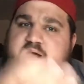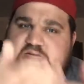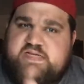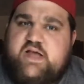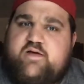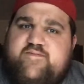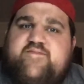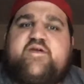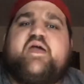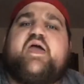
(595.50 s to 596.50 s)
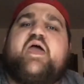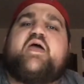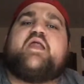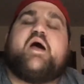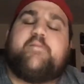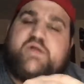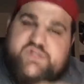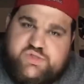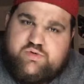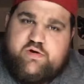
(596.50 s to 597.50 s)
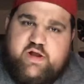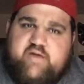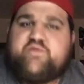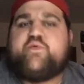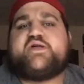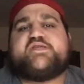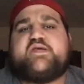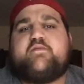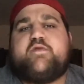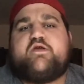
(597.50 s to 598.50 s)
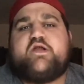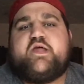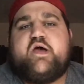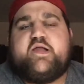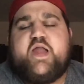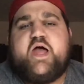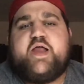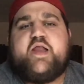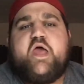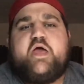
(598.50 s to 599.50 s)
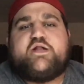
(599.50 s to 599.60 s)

myself and a majority of the wrestling community online